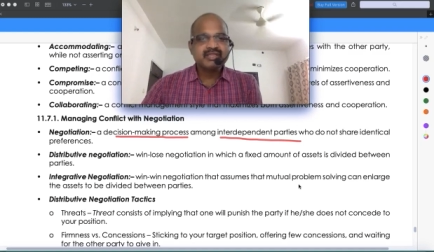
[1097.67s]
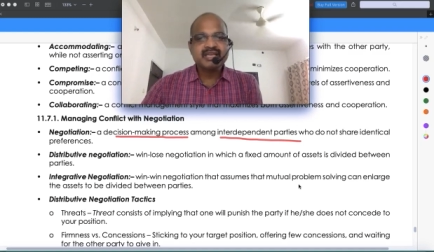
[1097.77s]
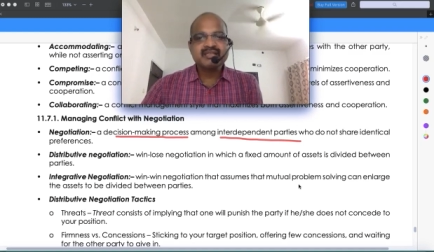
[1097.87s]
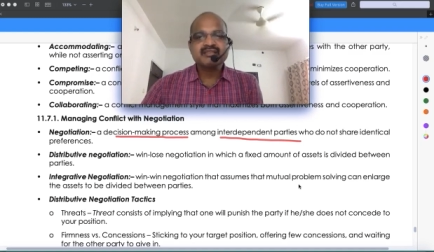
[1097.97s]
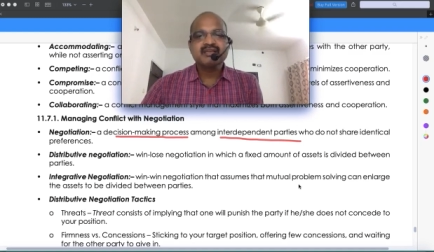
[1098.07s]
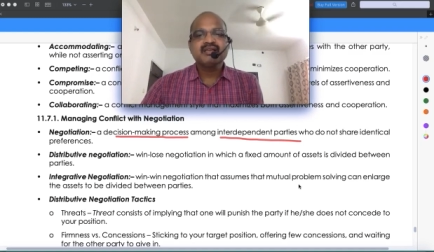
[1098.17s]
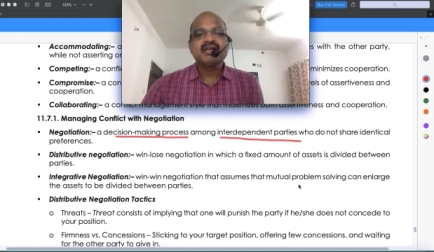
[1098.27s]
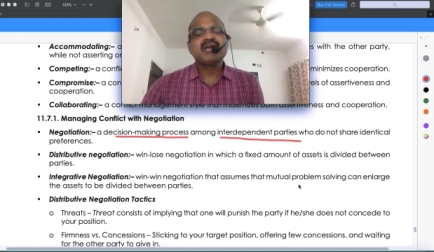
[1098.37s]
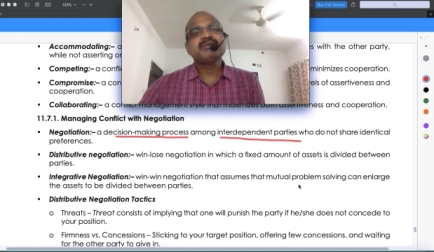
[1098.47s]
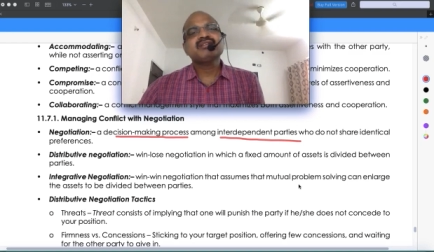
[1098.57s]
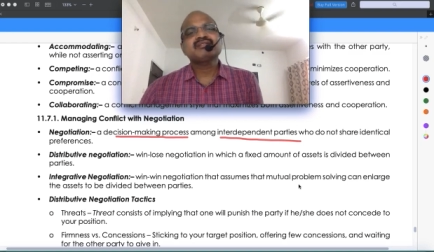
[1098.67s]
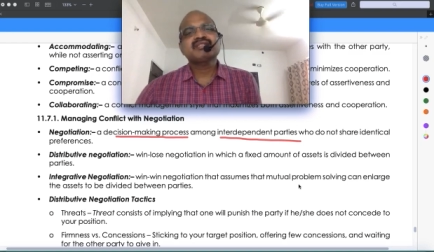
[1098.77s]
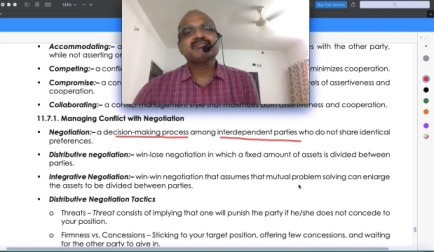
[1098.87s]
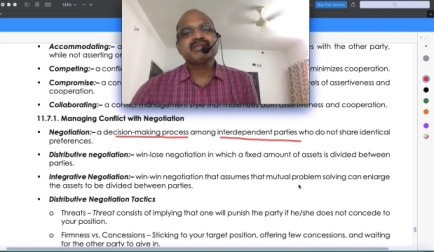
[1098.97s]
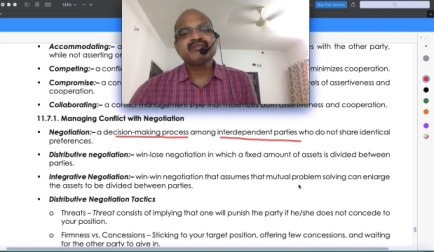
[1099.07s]
Yes, I mean
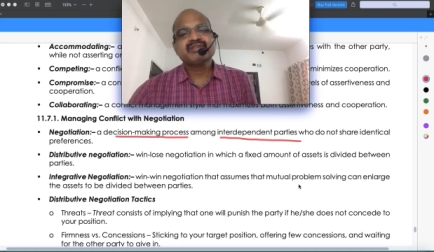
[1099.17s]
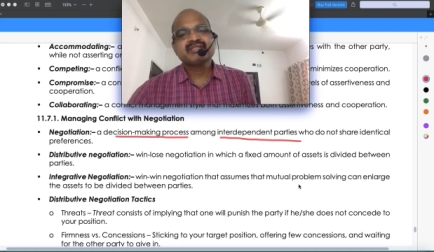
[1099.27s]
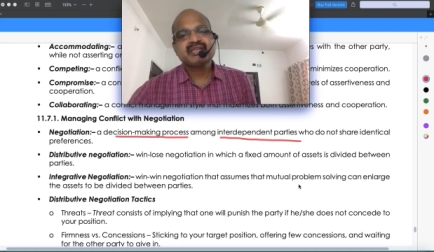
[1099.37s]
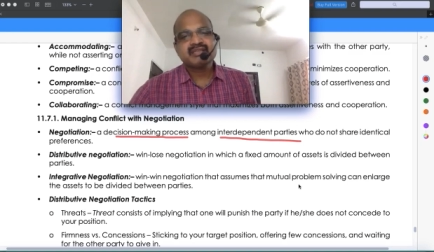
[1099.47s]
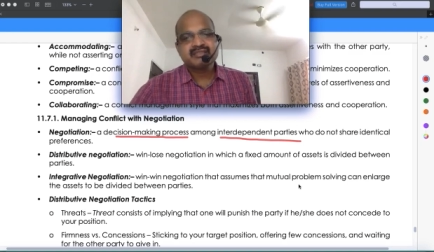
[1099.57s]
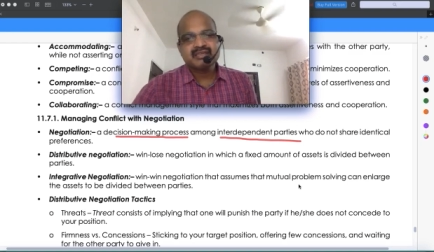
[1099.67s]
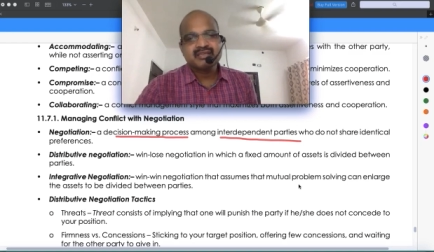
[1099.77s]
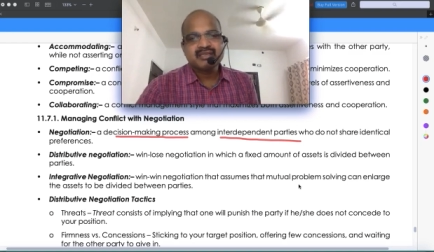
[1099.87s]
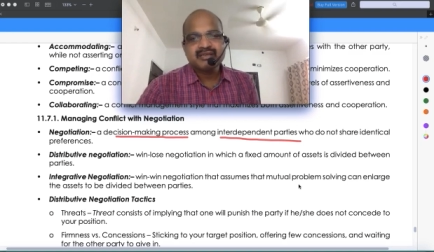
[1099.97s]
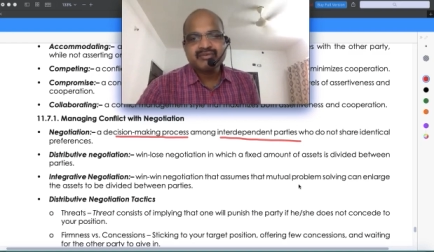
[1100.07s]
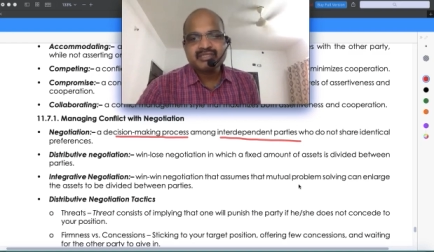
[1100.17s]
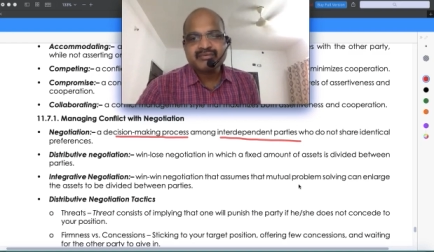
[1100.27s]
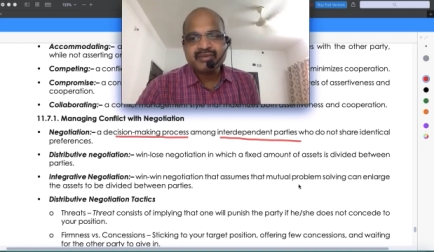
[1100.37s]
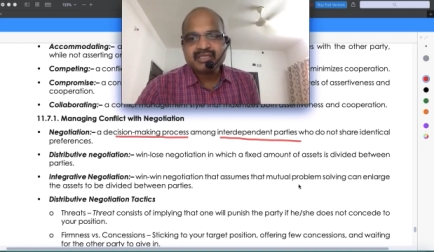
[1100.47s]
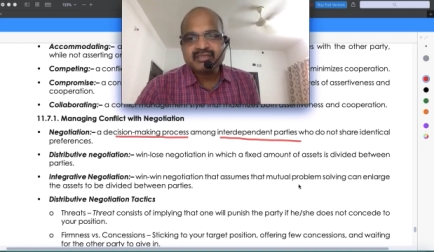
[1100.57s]
simply we say see in which a
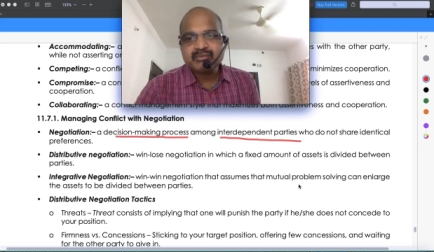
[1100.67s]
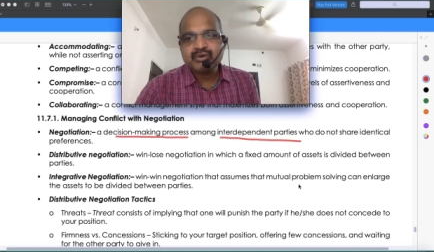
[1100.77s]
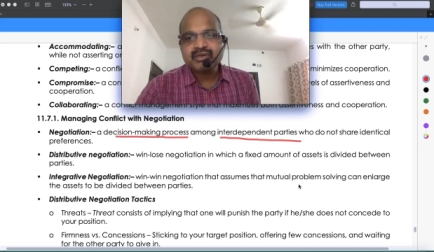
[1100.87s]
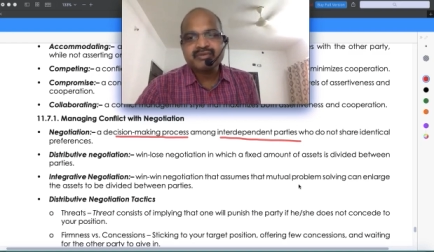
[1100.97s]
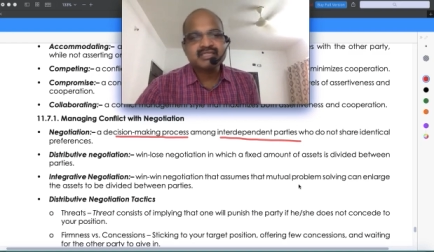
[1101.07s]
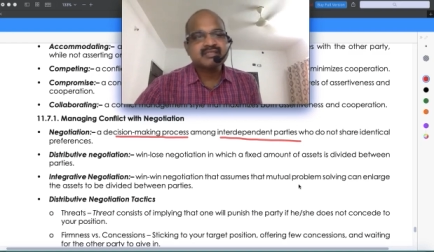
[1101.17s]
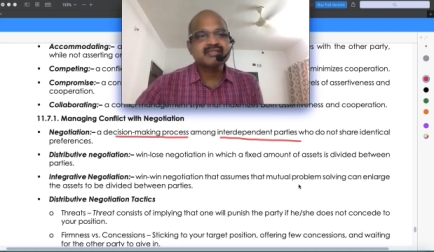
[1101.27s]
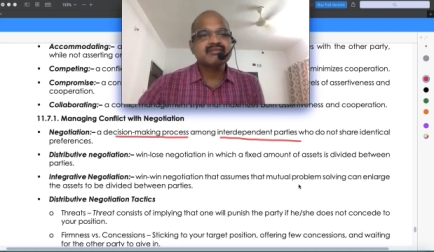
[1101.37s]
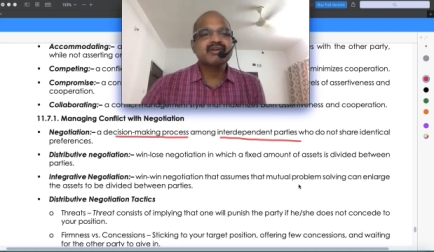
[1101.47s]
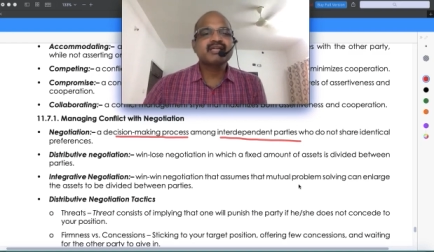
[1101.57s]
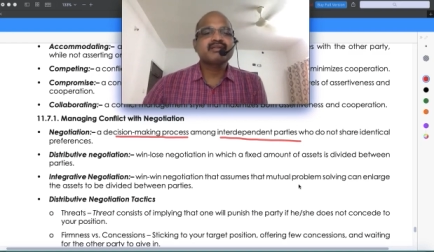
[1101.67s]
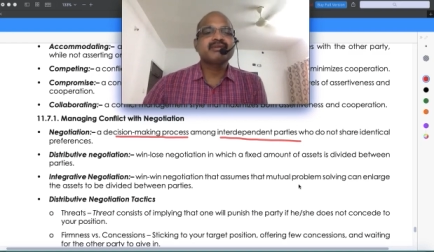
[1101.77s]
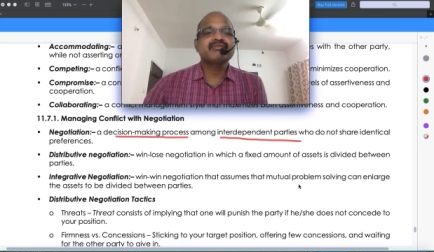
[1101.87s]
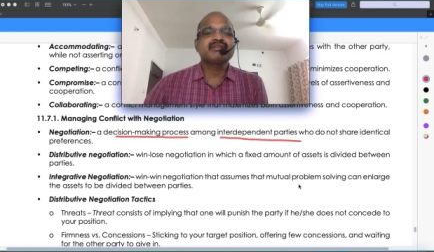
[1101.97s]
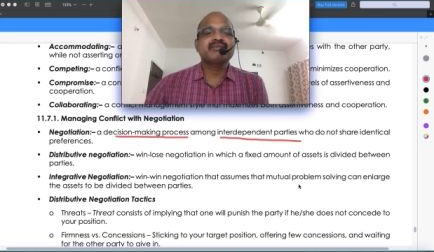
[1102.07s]
fixed amount of assets divided
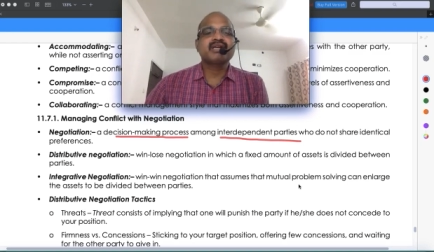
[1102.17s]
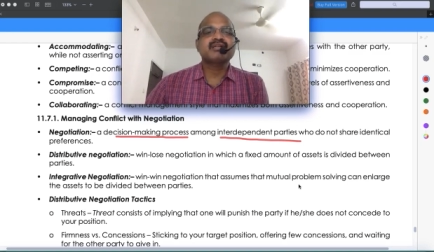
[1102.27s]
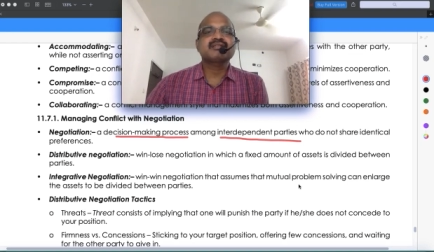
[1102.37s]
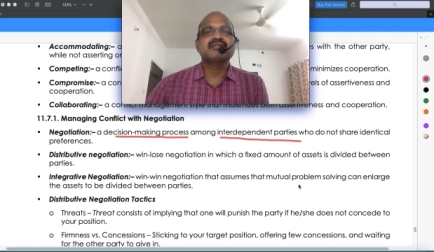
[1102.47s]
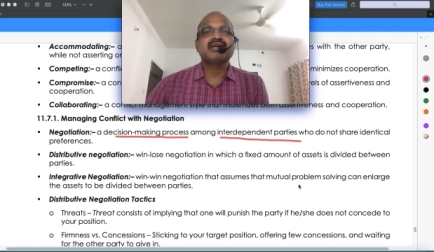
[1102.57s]
between parties.